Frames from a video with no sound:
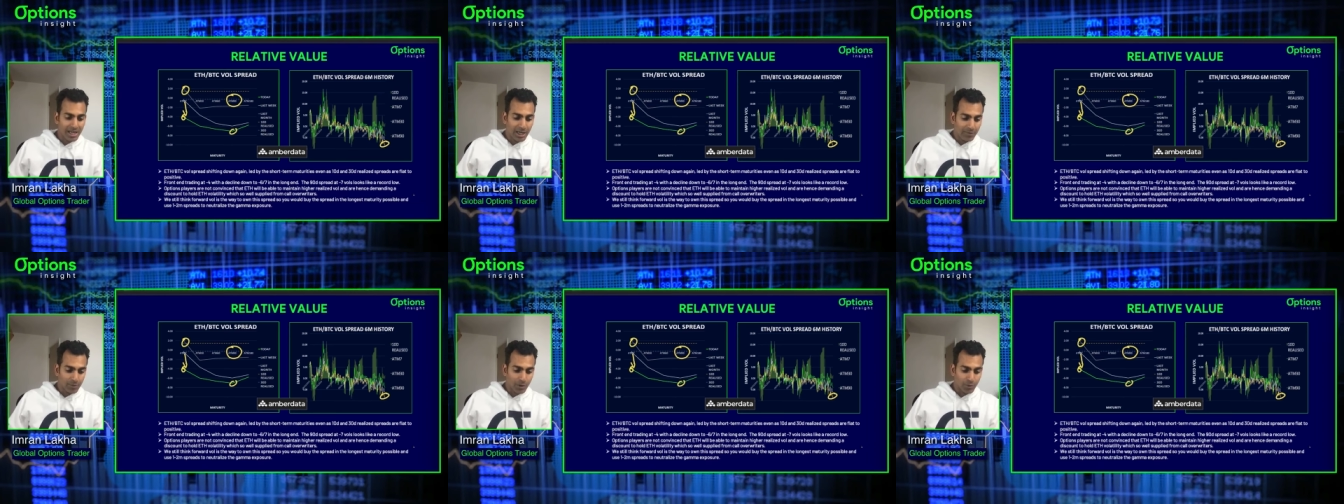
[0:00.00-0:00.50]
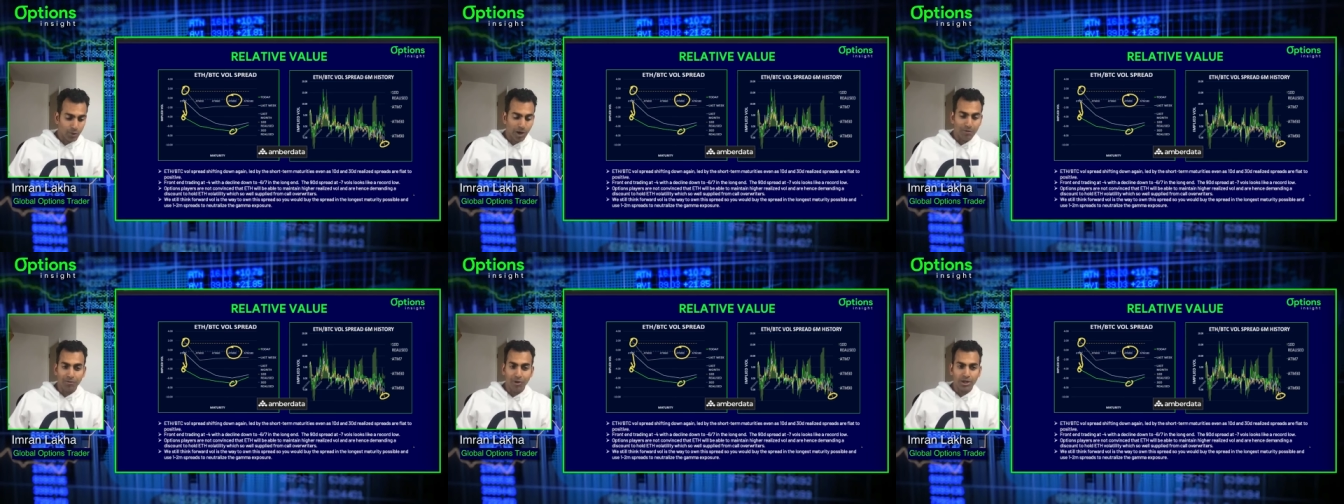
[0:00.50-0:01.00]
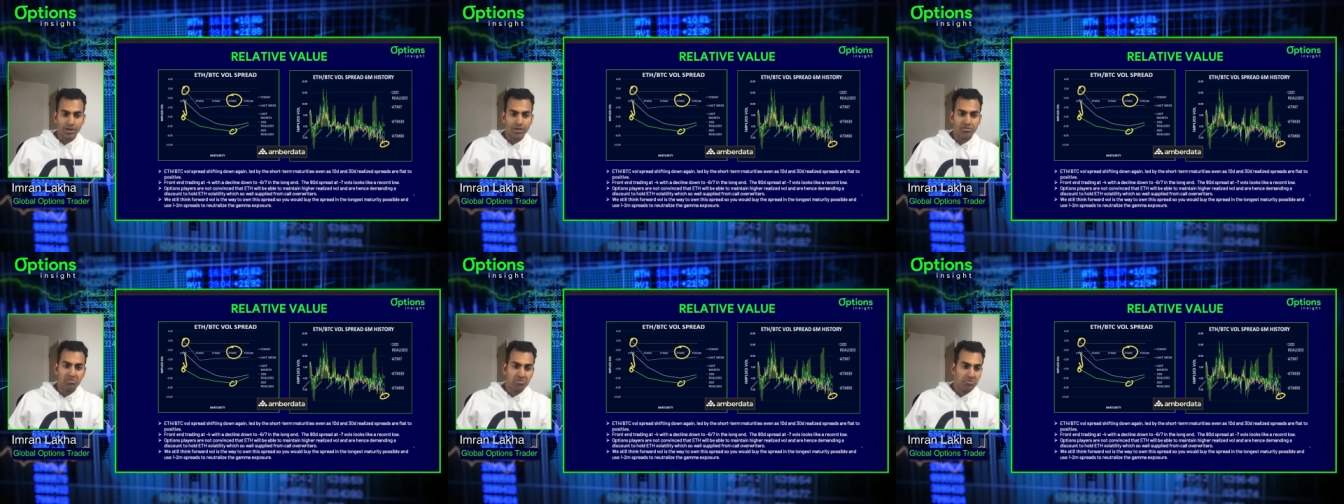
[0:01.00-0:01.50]
If, if you're at a
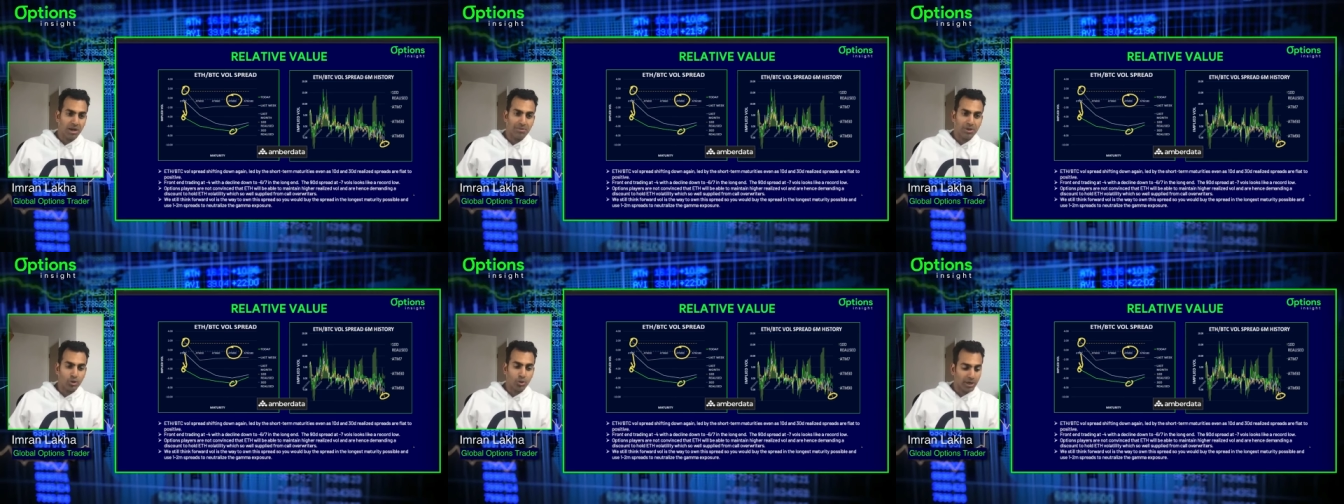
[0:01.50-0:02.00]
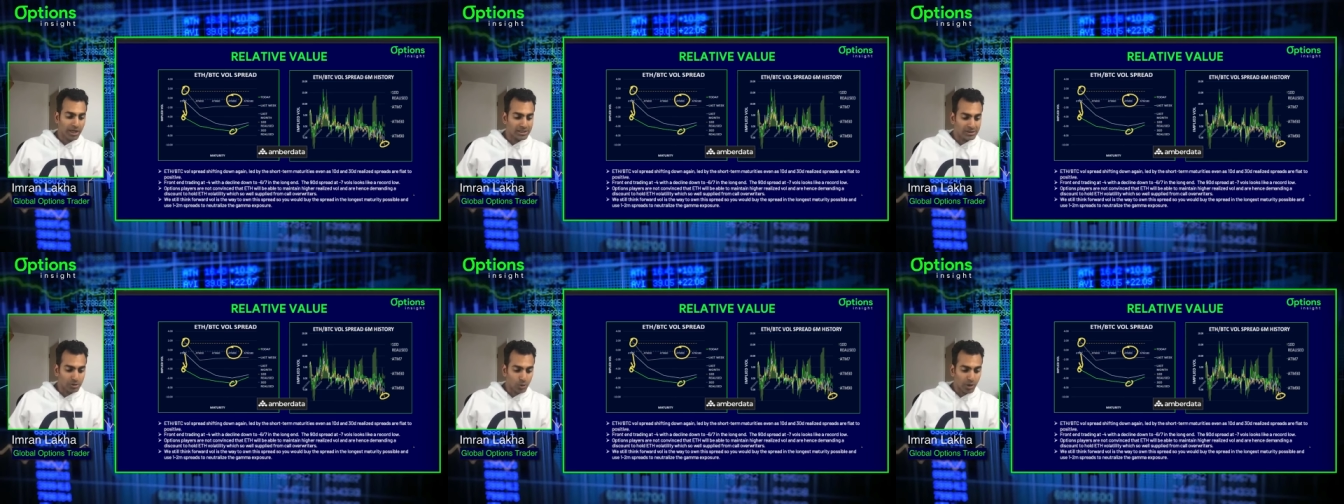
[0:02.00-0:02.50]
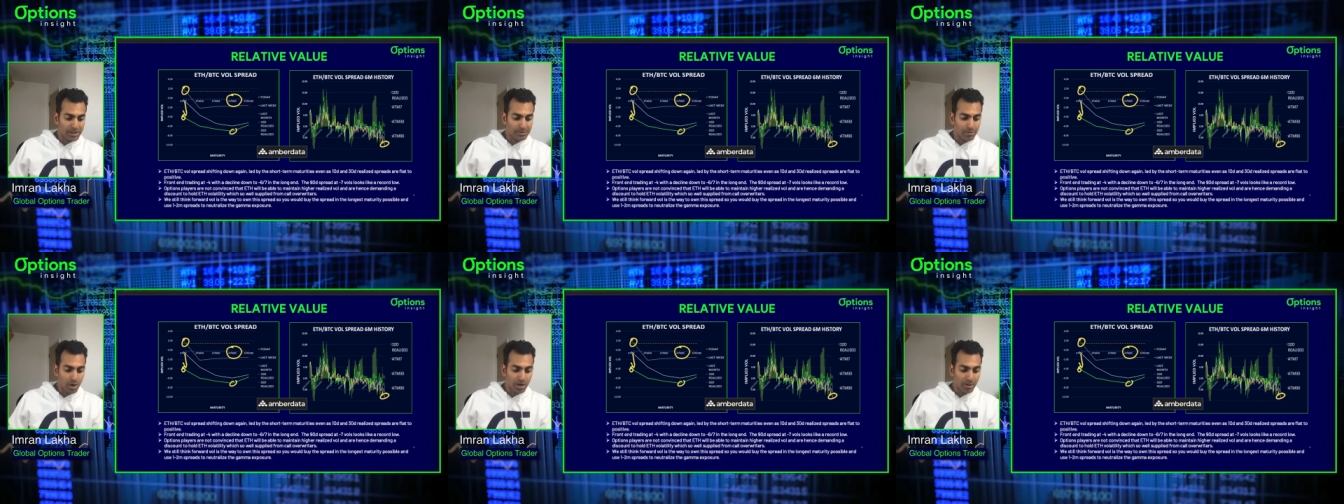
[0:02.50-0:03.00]
fund, maybe you'll get, you'll get
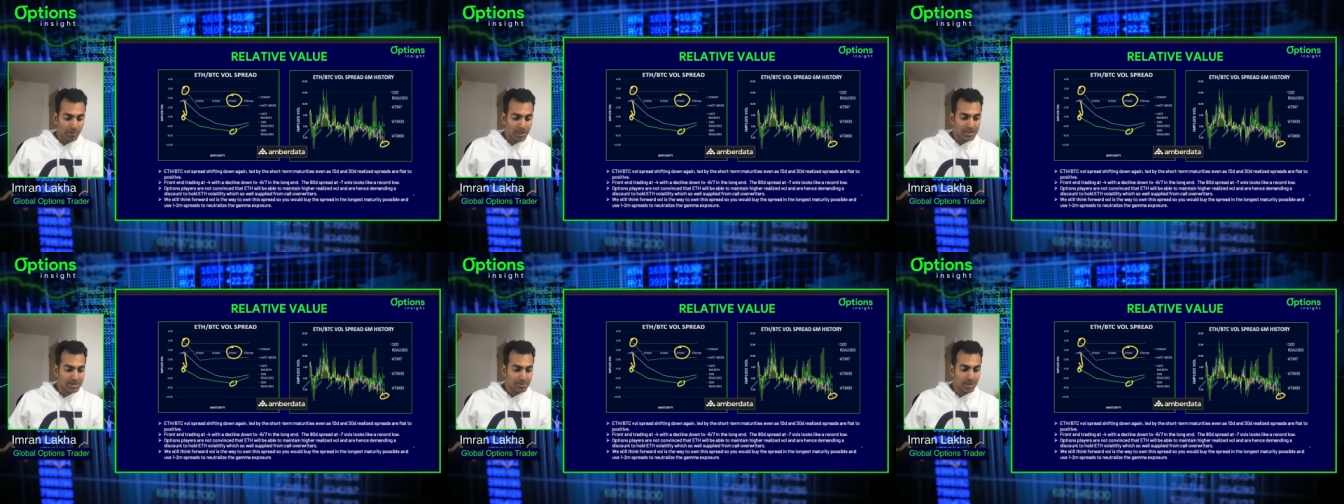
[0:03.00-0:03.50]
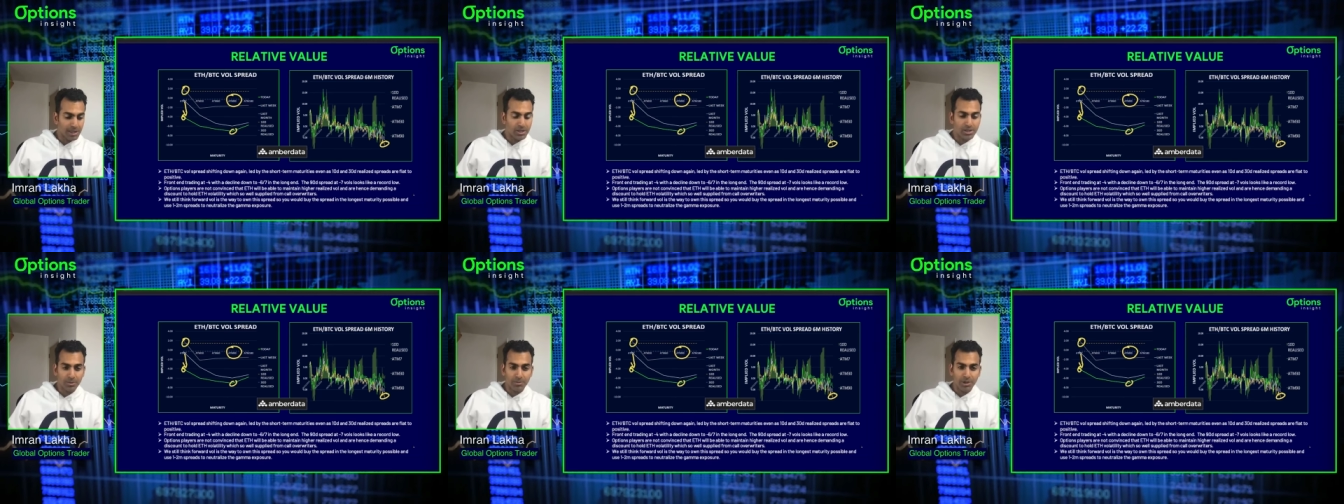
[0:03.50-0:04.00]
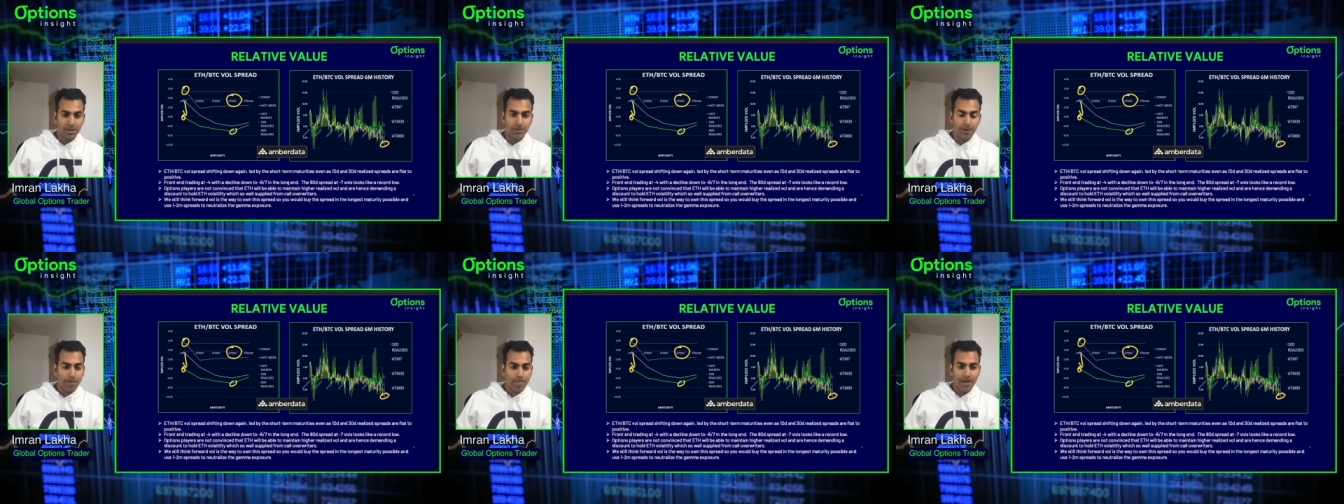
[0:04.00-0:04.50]
some market makers to make you something.
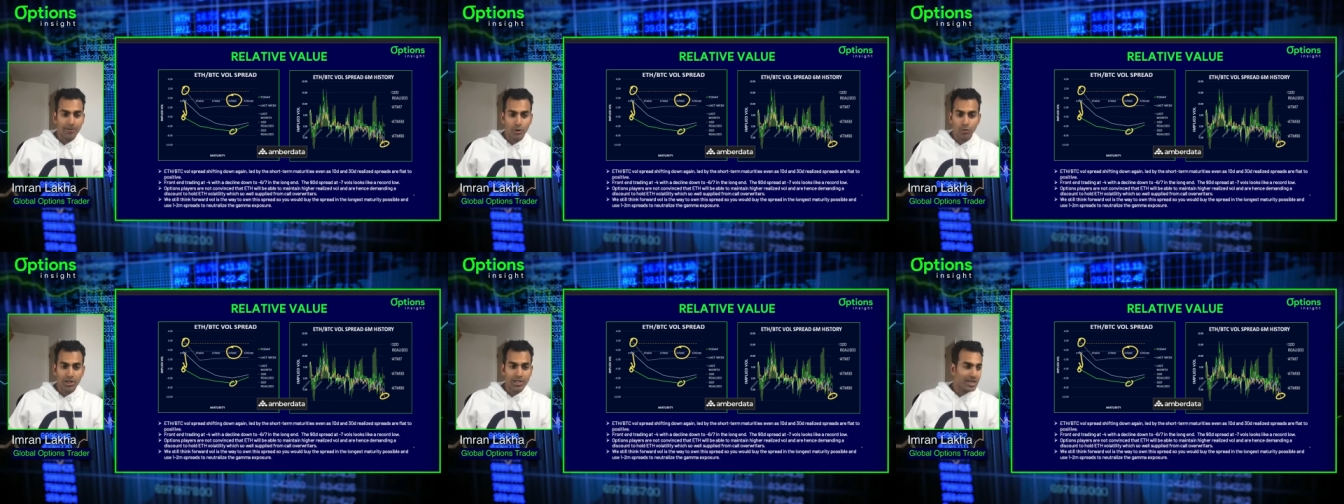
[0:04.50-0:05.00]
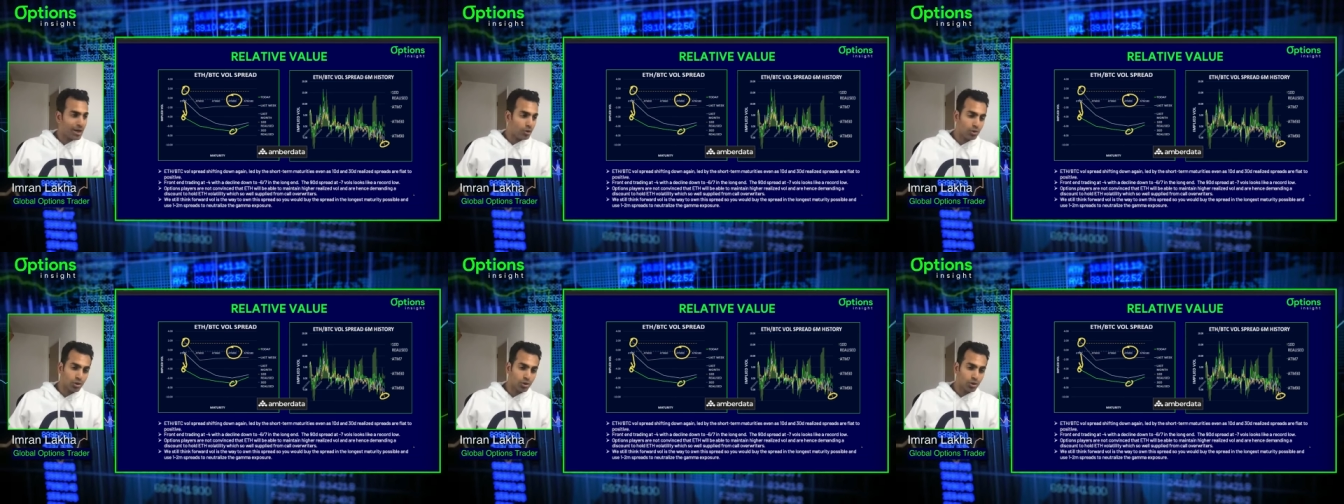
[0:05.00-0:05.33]
If you're retail,